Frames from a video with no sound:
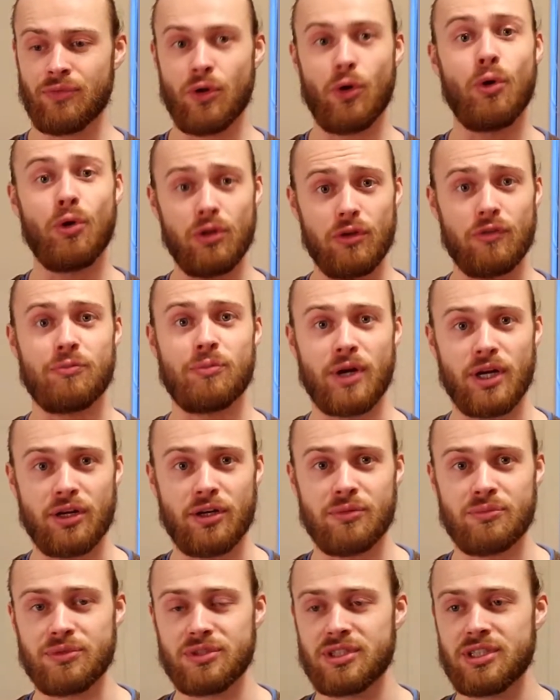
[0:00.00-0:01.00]
all of my
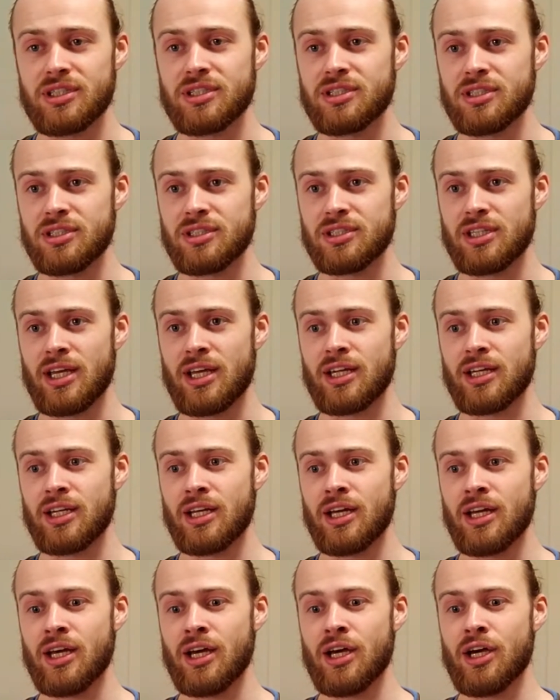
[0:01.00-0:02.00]
compositions and
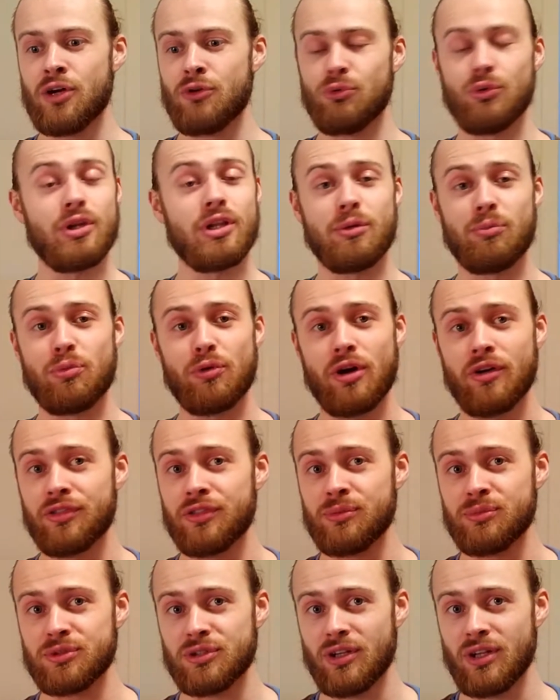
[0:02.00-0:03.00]
really brought
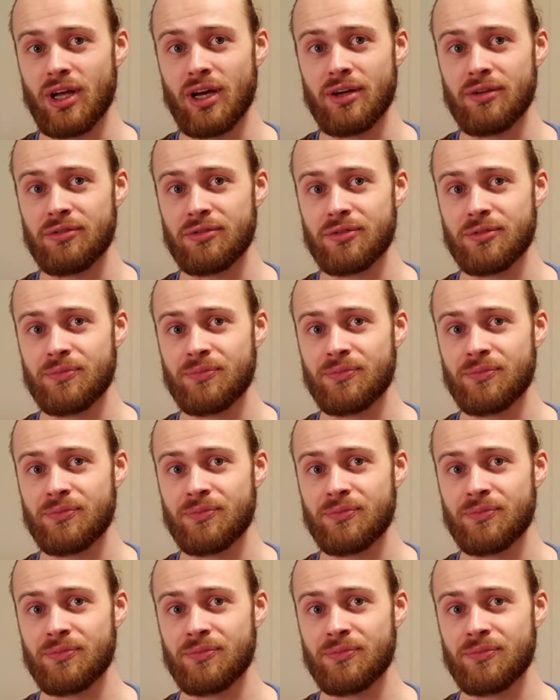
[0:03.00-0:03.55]
them to life.